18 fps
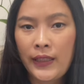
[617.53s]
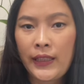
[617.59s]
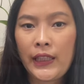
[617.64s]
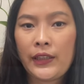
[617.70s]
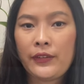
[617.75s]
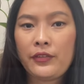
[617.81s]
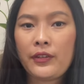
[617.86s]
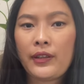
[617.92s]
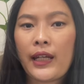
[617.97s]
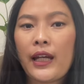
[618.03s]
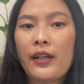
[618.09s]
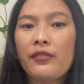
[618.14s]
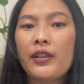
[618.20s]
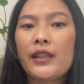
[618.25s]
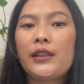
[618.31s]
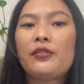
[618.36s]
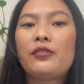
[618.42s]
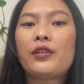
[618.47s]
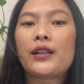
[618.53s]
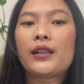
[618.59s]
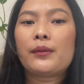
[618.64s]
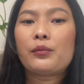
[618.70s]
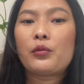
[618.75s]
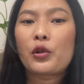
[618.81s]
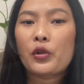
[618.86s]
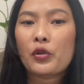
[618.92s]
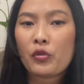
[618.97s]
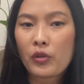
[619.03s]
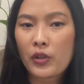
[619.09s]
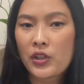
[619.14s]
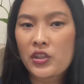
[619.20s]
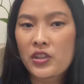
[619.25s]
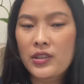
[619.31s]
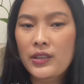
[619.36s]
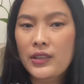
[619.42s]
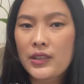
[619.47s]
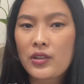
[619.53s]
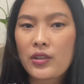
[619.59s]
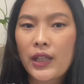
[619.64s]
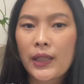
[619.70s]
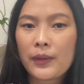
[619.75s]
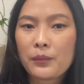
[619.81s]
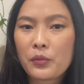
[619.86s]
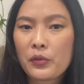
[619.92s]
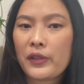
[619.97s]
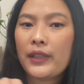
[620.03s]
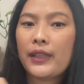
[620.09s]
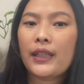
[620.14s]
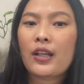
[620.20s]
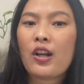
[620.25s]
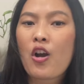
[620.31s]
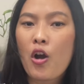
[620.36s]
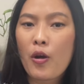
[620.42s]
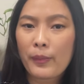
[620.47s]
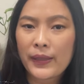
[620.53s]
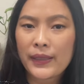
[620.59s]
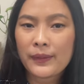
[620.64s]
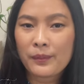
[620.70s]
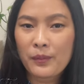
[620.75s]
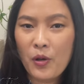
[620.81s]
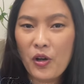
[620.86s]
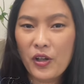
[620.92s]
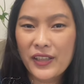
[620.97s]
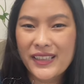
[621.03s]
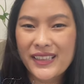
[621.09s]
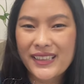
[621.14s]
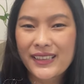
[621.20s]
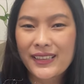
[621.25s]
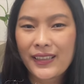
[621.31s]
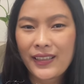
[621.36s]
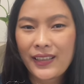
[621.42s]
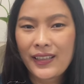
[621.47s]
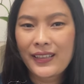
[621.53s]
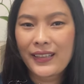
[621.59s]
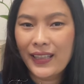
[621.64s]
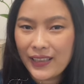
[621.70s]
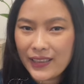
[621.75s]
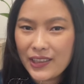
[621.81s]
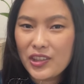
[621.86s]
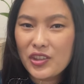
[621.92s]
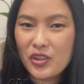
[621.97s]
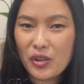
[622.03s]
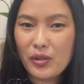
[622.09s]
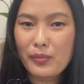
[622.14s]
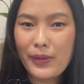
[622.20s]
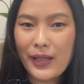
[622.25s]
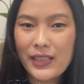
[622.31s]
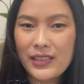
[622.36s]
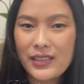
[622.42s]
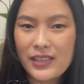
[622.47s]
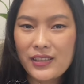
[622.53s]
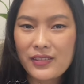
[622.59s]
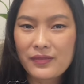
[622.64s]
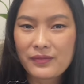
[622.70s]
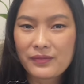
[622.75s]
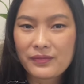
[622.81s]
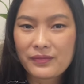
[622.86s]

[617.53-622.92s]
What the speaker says: If you have any further more questions, you can put in the comment box. Thank you so much.